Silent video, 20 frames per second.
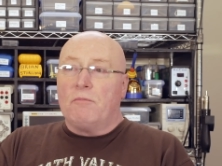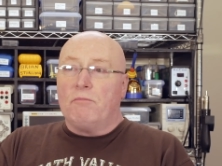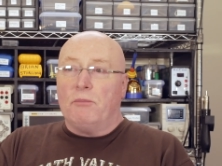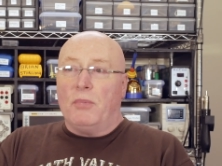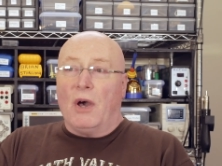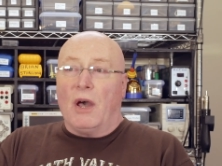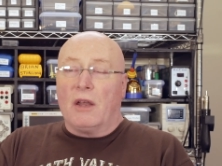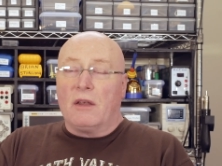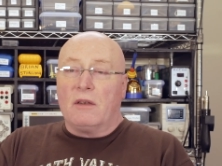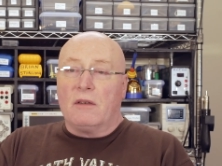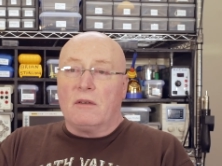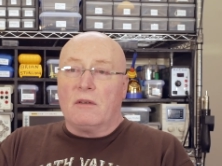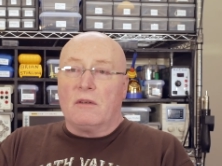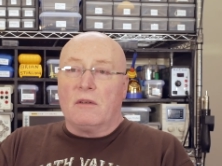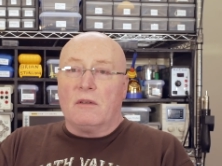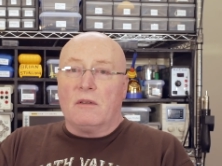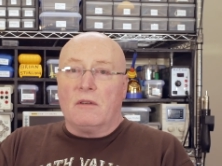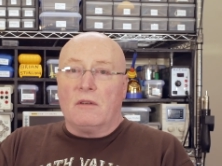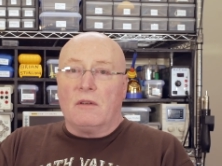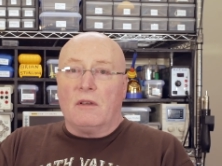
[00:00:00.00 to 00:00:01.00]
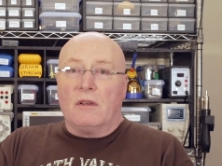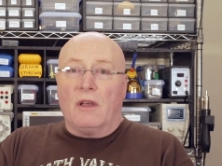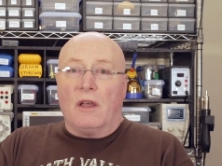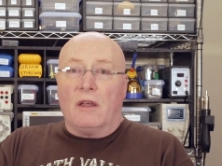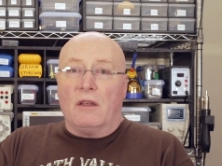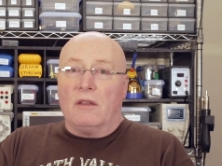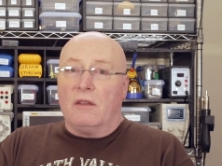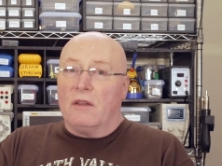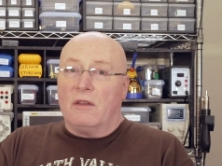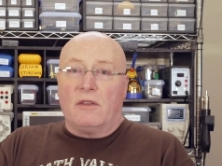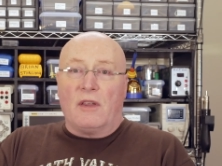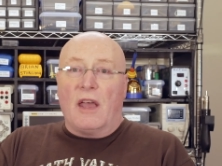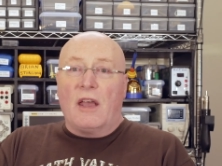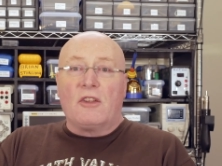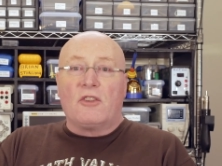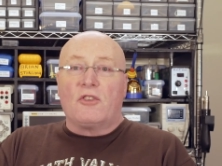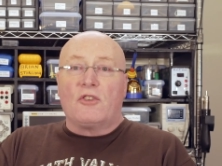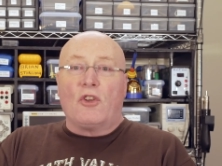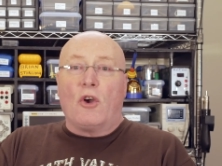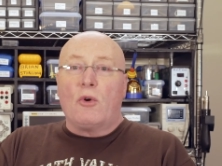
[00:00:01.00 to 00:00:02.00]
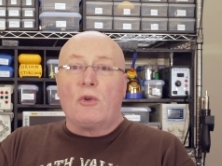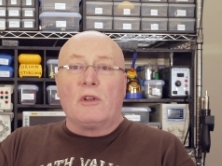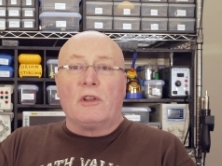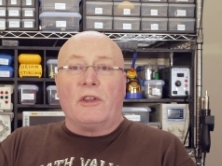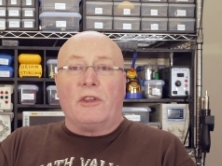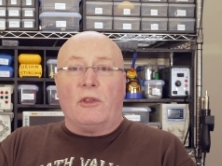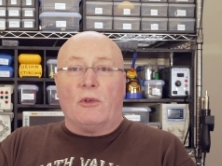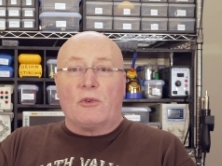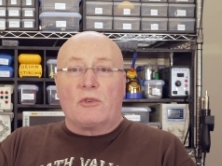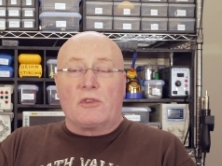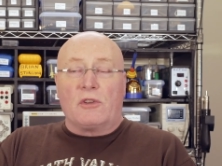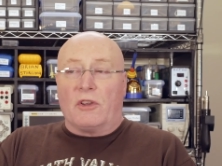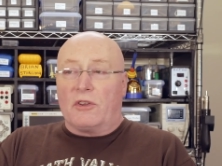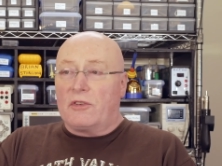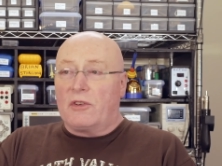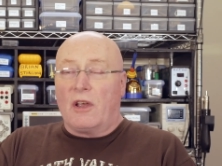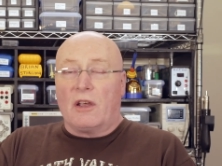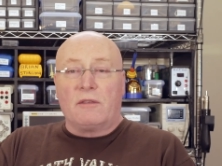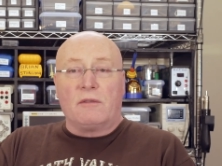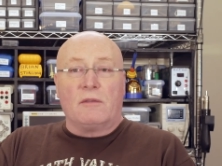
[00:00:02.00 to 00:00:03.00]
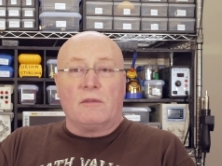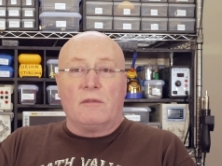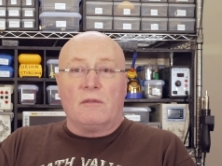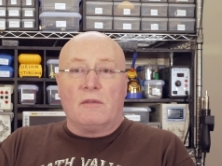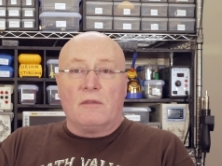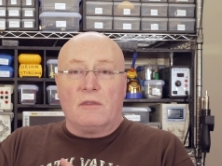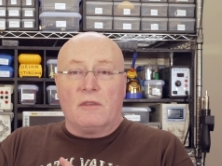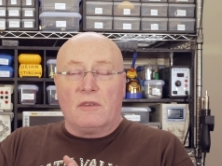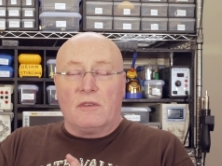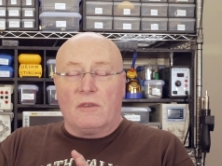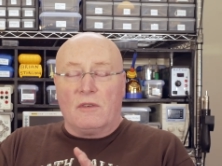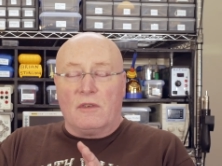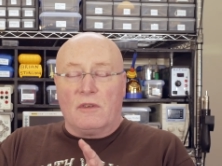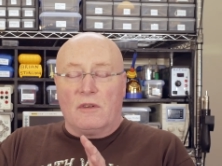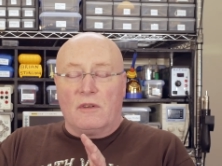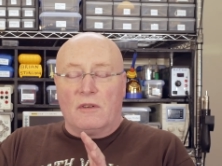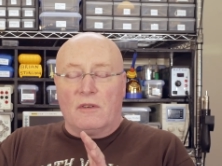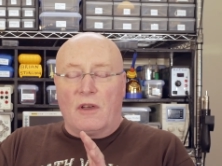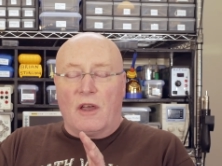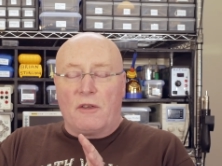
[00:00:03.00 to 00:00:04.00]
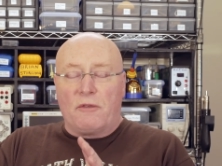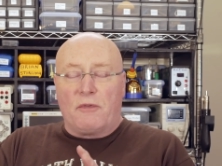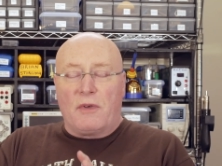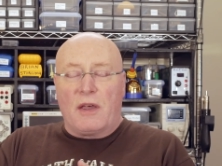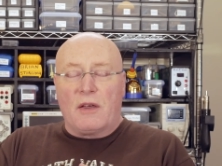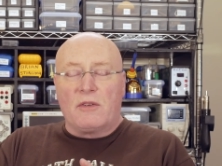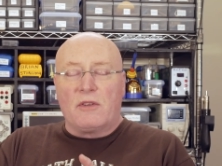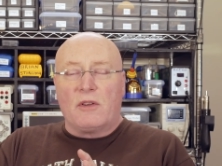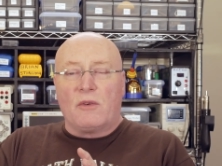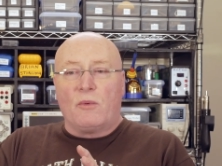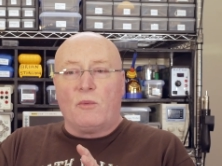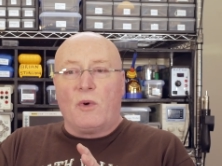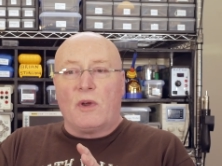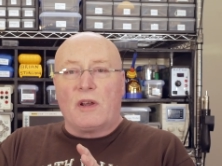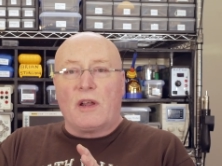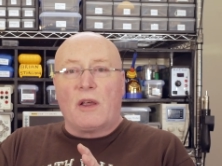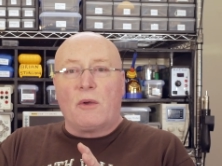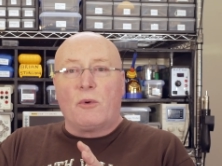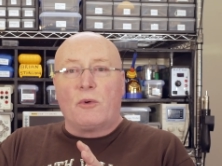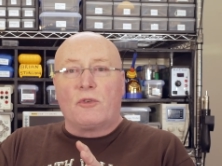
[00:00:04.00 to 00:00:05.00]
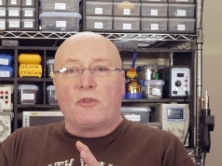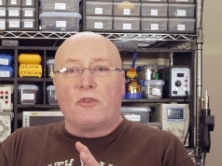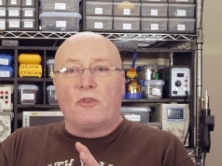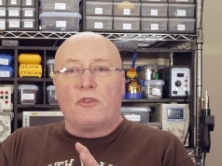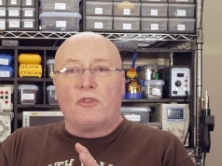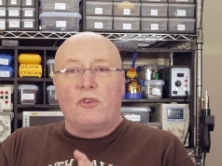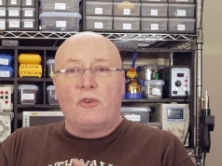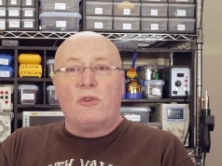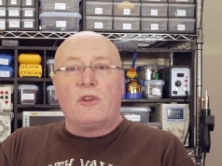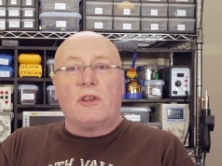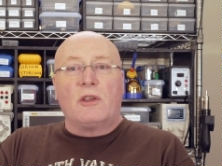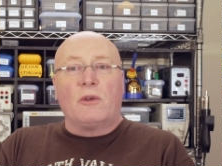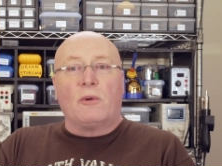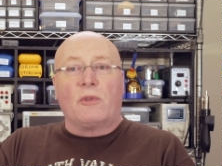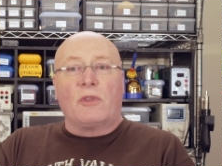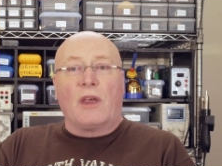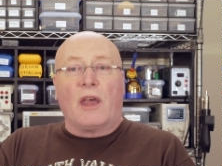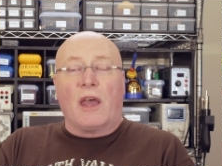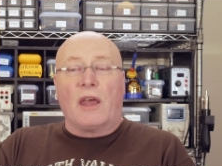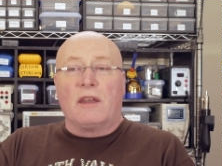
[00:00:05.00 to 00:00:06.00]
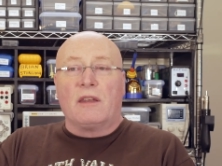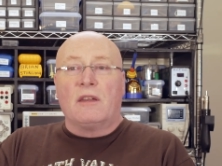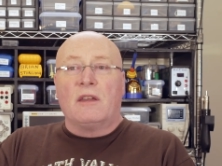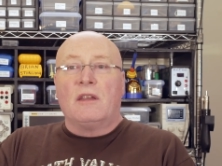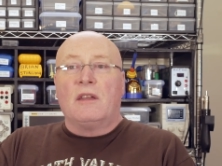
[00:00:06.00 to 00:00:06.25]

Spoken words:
but that's totally useless. I found that when I was shooting with that,